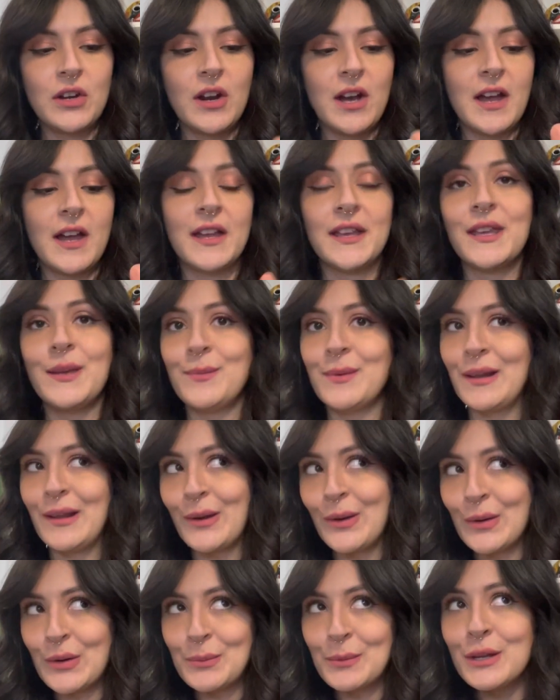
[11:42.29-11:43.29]
I keep it at
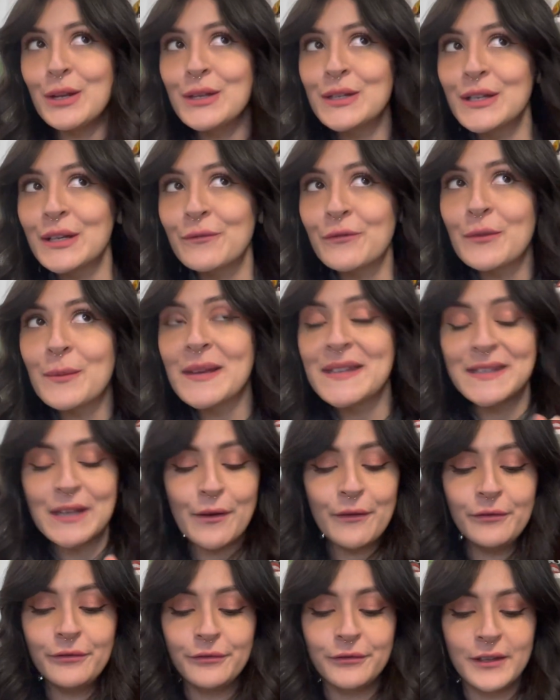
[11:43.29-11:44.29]
home and use it for
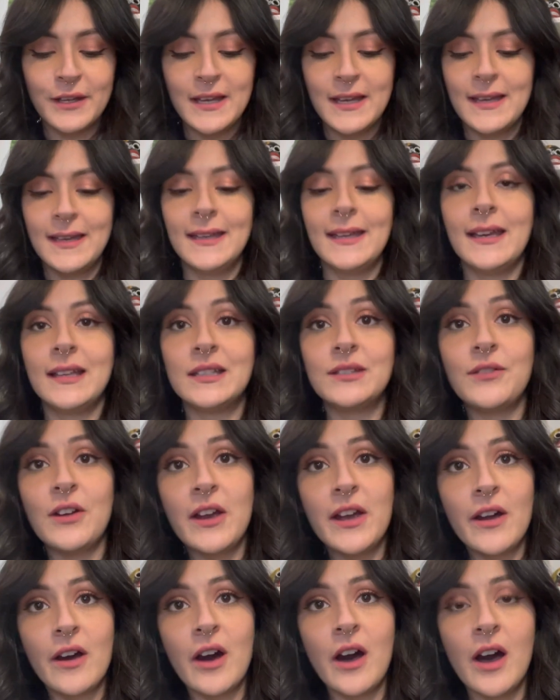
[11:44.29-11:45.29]
myself. It's
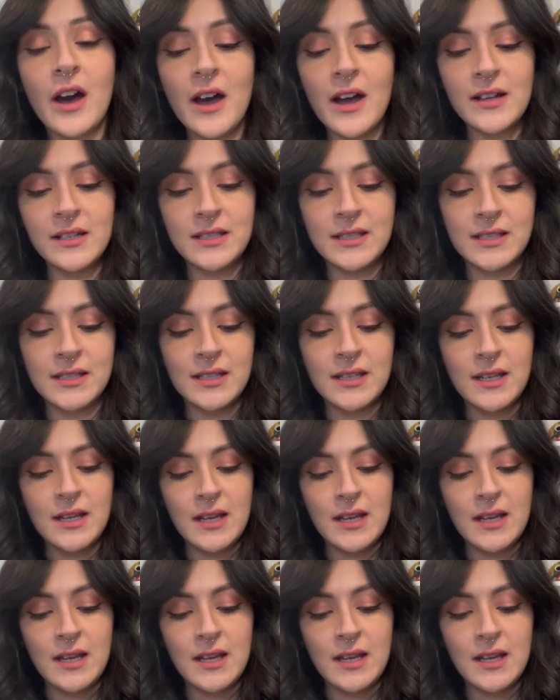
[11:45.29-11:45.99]
very hot.